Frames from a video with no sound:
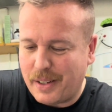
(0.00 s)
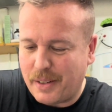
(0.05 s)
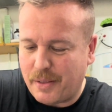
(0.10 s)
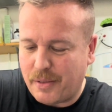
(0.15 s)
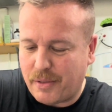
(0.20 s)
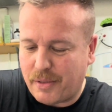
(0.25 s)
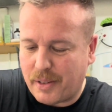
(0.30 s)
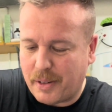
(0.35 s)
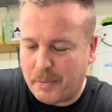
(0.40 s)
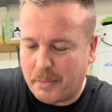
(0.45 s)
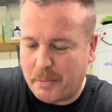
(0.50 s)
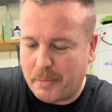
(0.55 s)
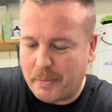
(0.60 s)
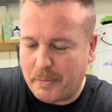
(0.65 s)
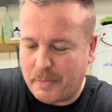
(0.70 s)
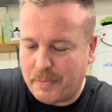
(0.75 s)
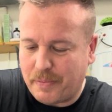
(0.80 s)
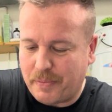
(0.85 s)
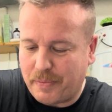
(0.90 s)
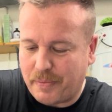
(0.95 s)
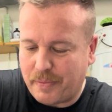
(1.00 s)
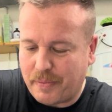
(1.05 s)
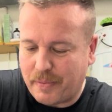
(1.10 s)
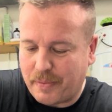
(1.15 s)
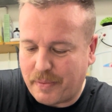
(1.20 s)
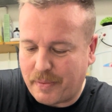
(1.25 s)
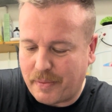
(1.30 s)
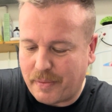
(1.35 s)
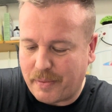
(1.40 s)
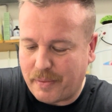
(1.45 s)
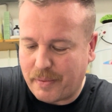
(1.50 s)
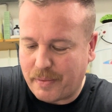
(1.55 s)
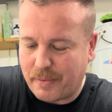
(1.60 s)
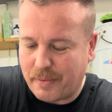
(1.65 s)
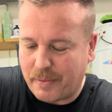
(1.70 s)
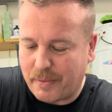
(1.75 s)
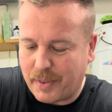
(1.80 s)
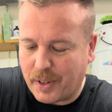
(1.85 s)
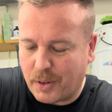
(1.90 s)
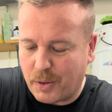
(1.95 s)
from
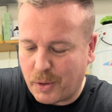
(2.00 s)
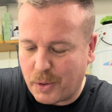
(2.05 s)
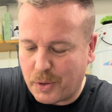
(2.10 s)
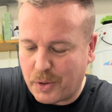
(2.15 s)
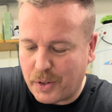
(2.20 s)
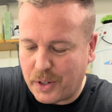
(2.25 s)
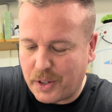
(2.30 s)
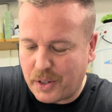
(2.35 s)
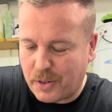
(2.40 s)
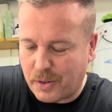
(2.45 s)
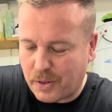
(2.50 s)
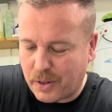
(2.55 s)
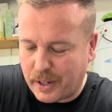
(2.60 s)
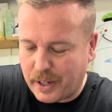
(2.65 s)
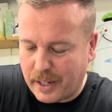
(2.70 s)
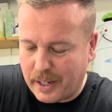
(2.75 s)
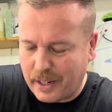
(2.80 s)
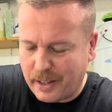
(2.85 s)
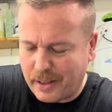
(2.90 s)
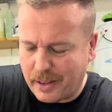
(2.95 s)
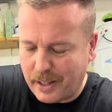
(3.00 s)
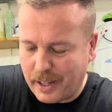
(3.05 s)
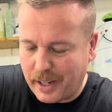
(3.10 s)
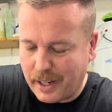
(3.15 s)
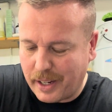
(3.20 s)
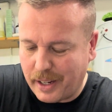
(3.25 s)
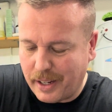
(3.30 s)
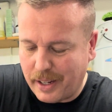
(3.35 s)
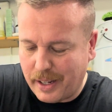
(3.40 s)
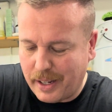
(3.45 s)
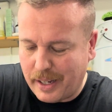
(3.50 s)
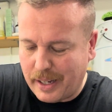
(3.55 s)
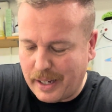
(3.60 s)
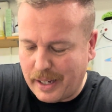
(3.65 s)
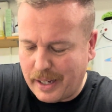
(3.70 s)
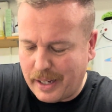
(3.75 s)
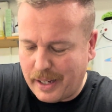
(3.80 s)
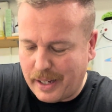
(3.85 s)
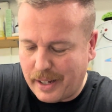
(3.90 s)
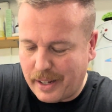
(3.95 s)
the grocery store kind of thing.
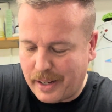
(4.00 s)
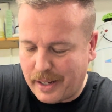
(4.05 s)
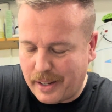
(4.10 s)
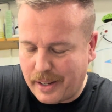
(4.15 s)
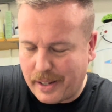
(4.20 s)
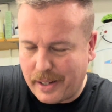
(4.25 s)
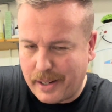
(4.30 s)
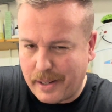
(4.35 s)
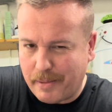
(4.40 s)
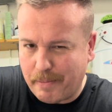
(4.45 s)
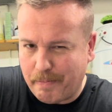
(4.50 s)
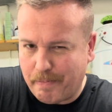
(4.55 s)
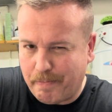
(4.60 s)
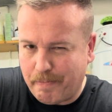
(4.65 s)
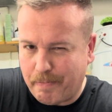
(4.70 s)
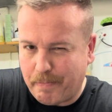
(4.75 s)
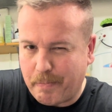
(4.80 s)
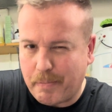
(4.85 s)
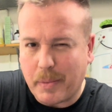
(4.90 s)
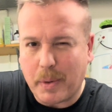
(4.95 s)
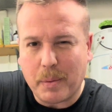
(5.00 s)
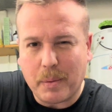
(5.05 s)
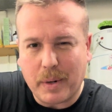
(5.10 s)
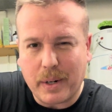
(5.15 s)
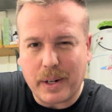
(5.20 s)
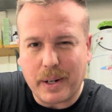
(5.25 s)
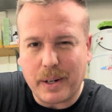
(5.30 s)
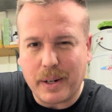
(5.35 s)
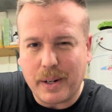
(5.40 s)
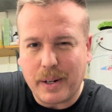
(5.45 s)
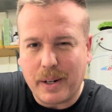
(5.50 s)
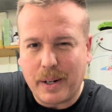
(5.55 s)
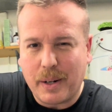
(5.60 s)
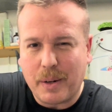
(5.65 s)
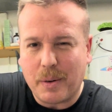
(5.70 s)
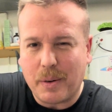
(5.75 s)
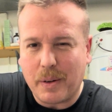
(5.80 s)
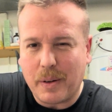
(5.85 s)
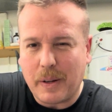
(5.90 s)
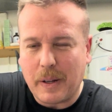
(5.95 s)
But we're...
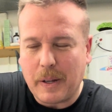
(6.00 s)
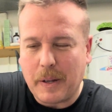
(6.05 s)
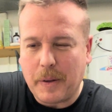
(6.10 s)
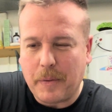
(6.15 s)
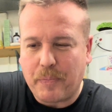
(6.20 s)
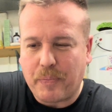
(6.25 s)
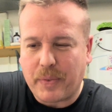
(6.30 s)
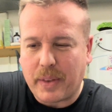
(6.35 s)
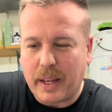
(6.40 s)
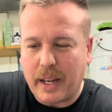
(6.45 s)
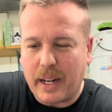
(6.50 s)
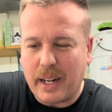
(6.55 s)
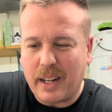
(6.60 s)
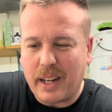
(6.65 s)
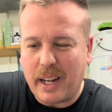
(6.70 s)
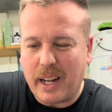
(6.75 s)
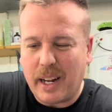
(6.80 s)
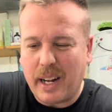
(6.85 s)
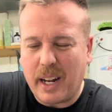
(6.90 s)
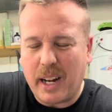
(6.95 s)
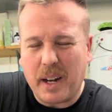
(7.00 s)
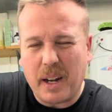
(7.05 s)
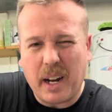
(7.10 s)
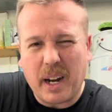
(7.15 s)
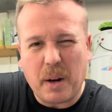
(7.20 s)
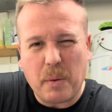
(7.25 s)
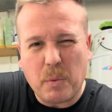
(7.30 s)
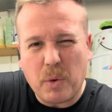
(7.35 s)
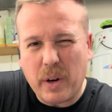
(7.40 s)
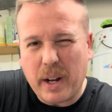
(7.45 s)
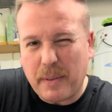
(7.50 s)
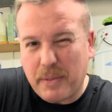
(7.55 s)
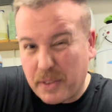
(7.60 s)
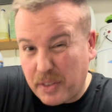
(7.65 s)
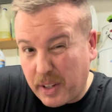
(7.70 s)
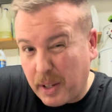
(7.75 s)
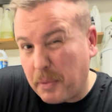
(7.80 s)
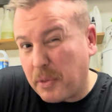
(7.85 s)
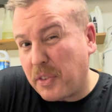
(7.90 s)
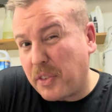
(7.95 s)
And I won't have the
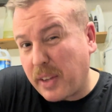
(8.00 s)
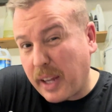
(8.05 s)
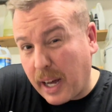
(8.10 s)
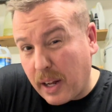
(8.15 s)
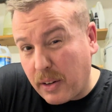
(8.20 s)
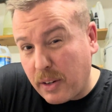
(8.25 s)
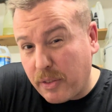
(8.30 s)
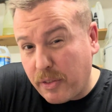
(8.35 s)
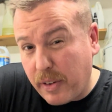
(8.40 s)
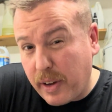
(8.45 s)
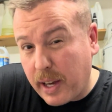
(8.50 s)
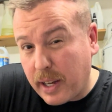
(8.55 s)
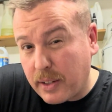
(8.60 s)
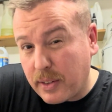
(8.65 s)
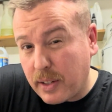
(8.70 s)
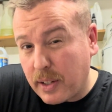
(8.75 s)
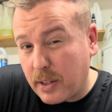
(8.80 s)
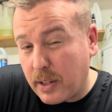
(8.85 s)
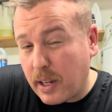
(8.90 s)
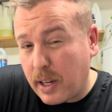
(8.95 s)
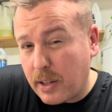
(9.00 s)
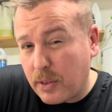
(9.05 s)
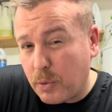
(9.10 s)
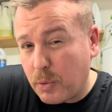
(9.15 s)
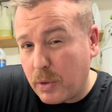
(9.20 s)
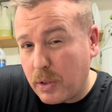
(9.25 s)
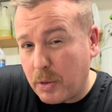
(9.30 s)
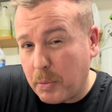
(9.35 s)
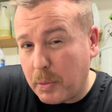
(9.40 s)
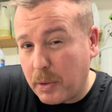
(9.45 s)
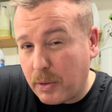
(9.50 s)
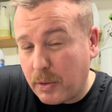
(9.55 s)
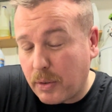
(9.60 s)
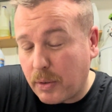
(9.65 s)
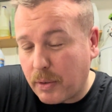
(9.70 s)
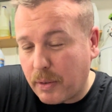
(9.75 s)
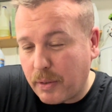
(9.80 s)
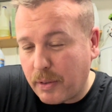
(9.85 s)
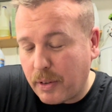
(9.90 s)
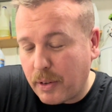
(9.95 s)
same sound effects as Woodsman's
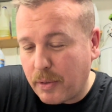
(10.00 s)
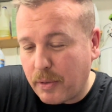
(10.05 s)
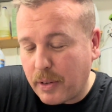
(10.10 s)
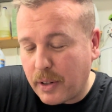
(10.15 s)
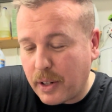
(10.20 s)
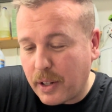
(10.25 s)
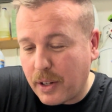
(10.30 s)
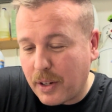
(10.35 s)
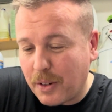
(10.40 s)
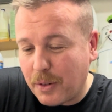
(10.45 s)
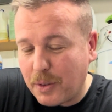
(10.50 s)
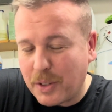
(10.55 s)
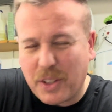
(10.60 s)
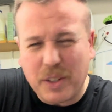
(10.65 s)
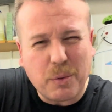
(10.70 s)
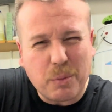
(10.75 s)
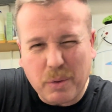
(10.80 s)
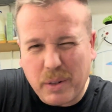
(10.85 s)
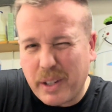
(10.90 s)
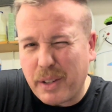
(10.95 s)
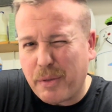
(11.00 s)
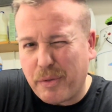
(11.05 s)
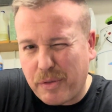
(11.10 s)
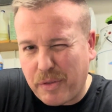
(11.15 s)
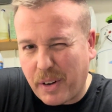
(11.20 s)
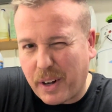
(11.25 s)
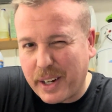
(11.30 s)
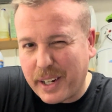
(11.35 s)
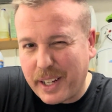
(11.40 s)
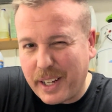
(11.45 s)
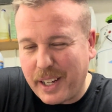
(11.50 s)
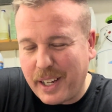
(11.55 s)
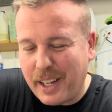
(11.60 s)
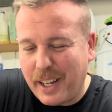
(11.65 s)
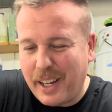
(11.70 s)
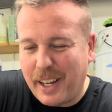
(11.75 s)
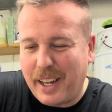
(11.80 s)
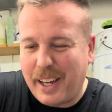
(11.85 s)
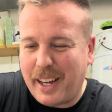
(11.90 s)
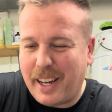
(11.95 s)
review video, which is really funny
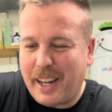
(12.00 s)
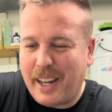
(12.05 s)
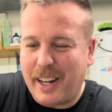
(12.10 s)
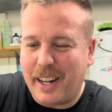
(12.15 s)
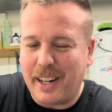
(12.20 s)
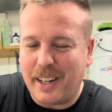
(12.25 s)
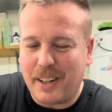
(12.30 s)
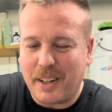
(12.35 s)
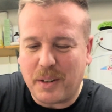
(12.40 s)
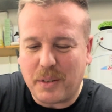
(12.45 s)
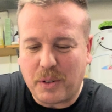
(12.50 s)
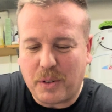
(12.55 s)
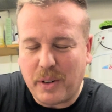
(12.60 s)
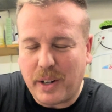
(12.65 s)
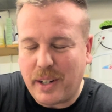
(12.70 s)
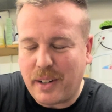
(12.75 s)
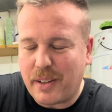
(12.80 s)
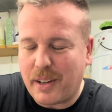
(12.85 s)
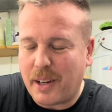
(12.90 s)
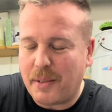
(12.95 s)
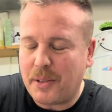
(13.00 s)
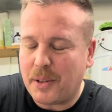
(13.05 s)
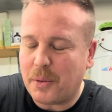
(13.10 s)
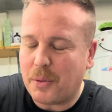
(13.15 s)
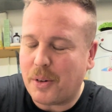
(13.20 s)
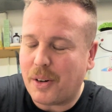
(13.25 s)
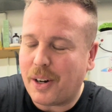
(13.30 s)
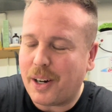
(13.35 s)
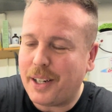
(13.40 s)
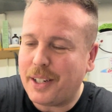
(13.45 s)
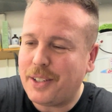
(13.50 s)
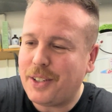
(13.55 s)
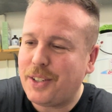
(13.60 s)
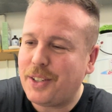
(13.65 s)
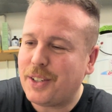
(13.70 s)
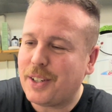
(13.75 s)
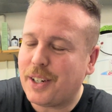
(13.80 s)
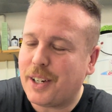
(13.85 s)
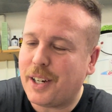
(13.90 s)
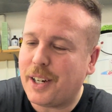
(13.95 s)
and a great time to
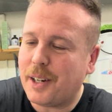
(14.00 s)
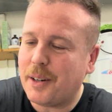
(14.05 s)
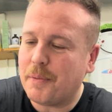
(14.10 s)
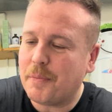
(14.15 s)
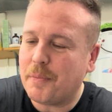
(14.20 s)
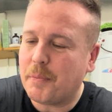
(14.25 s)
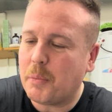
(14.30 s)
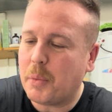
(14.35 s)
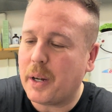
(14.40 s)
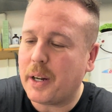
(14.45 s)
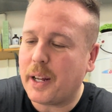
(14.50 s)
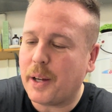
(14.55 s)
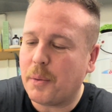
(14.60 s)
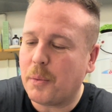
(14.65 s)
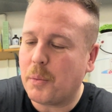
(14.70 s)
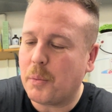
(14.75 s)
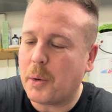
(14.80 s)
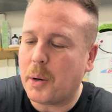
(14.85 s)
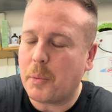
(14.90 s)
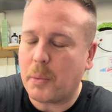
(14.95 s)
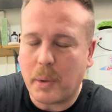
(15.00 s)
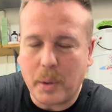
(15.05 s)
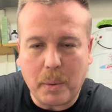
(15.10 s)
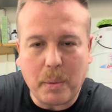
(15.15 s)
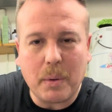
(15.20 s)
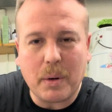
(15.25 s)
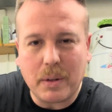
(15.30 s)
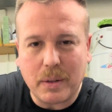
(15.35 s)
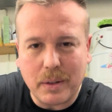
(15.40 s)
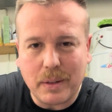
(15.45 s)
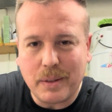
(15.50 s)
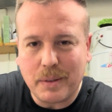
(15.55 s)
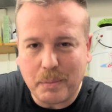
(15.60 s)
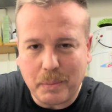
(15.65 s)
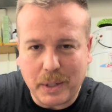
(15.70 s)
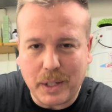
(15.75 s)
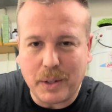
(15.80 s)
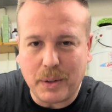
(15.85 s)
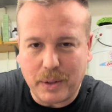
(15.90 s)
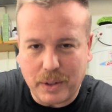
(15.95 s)
watch. But we will
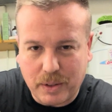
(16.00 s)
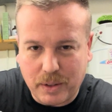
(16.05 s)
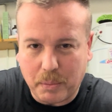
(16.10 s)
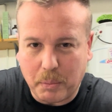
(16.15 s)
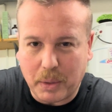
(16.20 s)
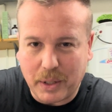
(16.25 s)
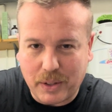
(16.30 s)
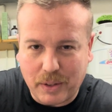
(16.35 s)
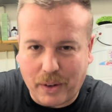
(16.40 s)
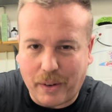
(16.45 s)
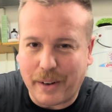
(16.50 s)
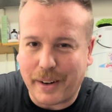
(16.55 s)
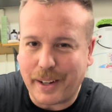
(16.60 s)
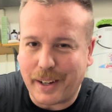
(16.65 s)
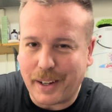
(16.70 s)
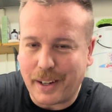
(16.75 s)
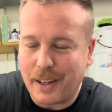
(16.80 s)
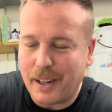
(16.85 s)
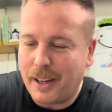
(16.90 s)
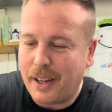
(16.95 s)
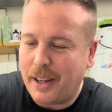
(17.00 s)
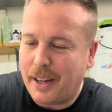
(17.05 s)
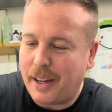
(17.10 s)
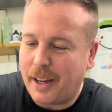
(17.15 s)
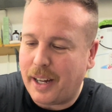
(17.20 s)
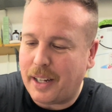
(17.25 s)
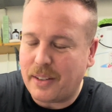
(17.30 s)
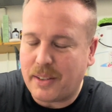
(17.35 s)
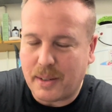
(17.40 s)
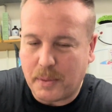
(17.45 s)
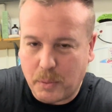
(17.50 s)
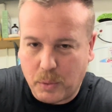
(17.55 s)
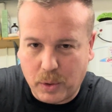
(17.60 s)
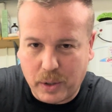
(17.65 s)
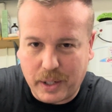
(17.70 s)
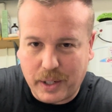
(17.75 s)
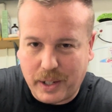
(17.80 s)
be doing some batoning and some wood